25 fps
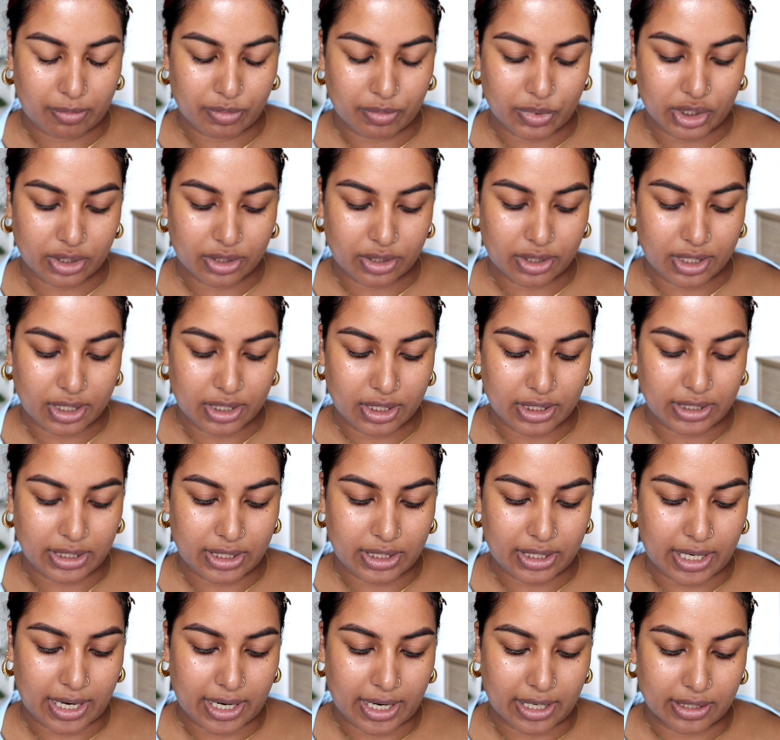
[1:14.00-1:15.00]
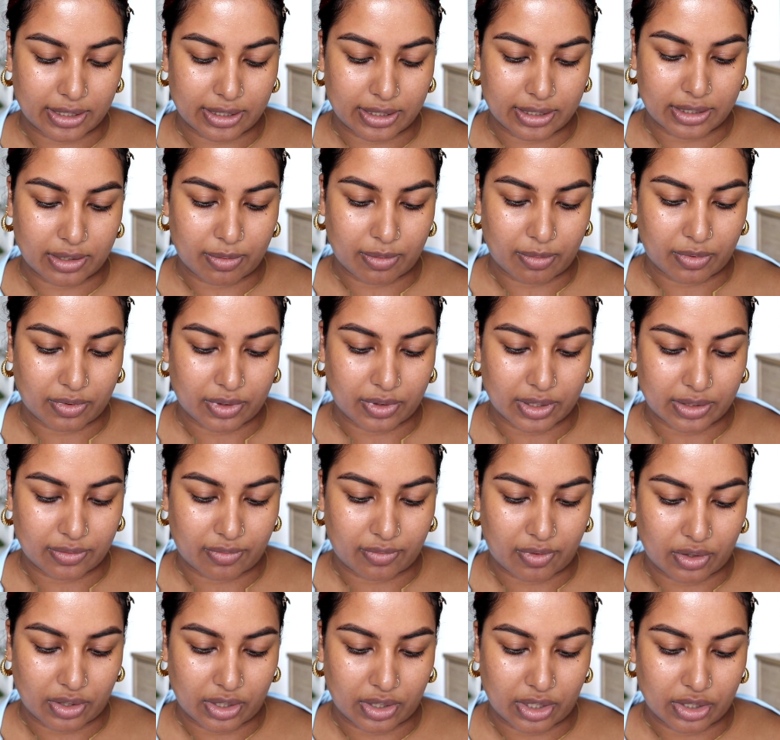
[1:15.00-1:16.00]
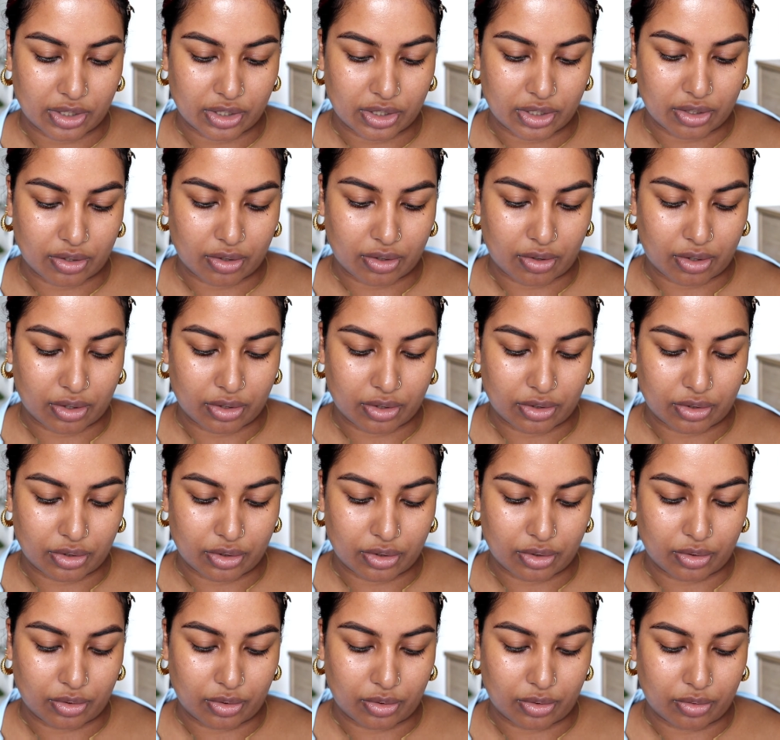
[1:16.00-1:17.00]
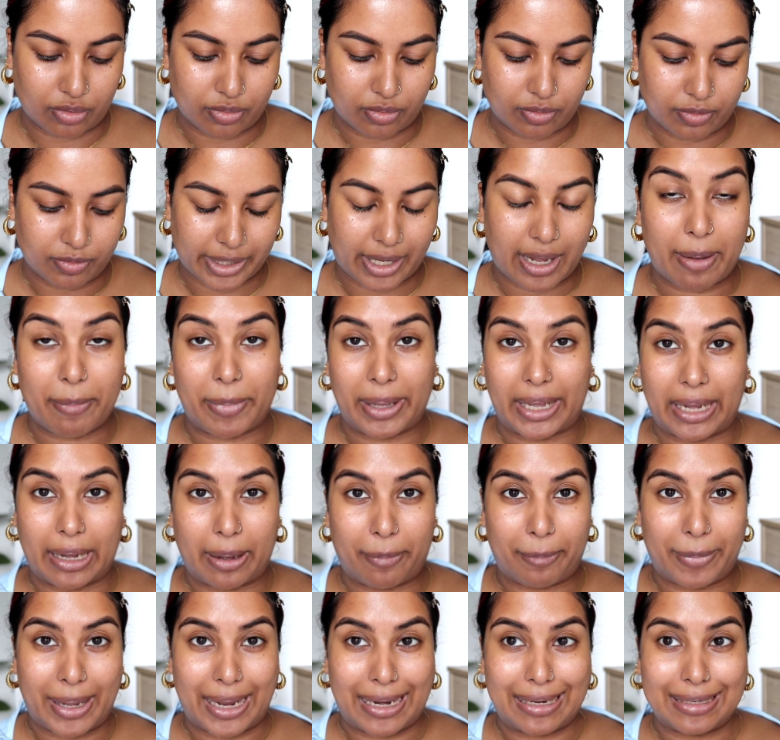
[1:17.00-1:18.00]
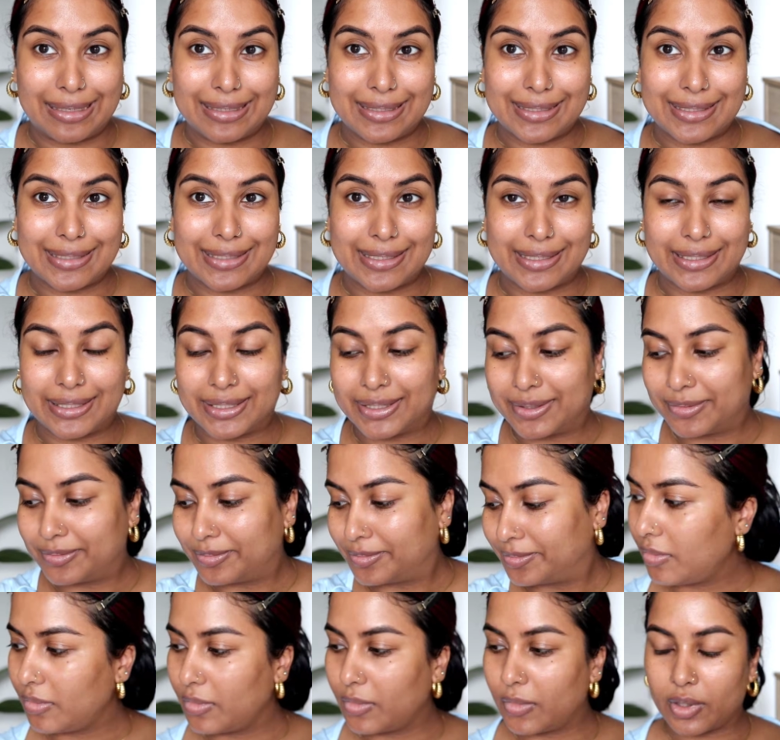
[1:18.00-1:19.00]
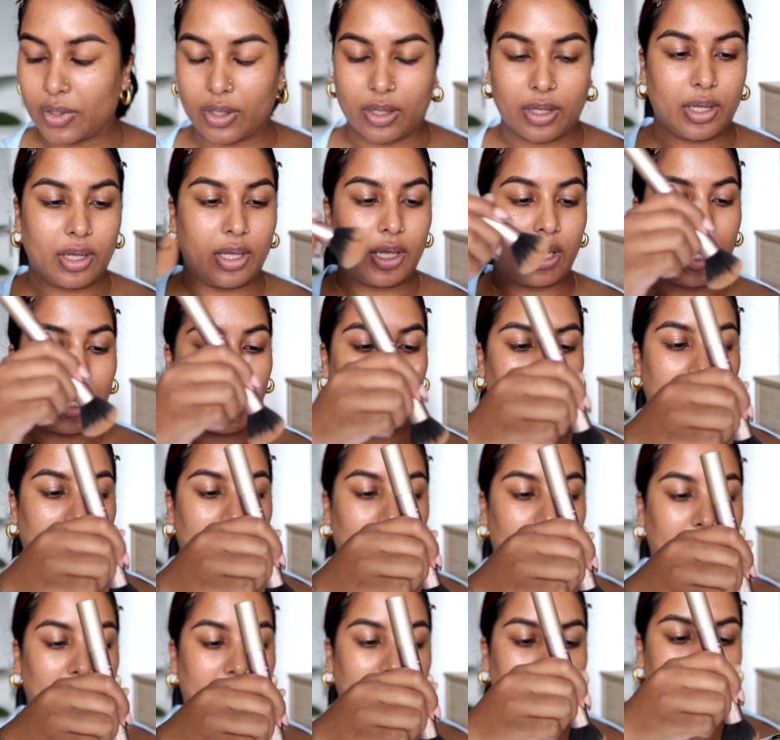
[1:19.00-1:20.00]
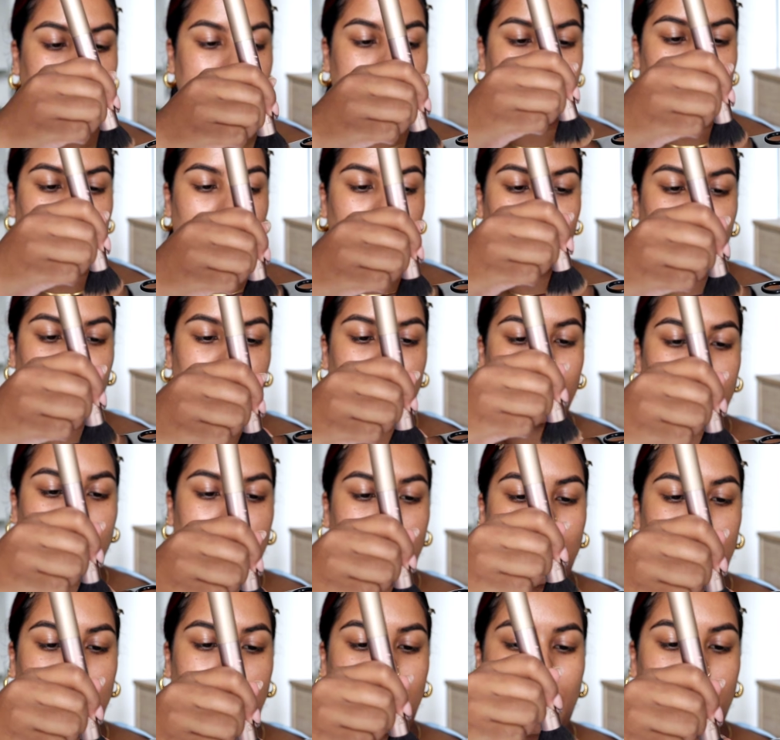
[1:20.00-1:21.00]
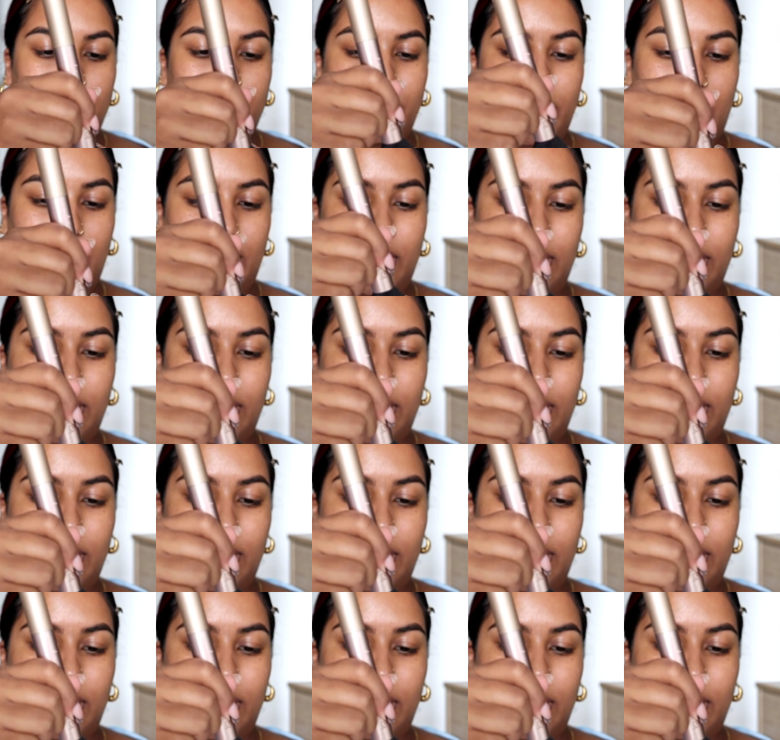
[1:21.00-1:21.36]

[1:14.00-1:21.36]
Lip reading: I'm just going to decant some of this foundation onto a makeup palette. And we're going to start off with a little bit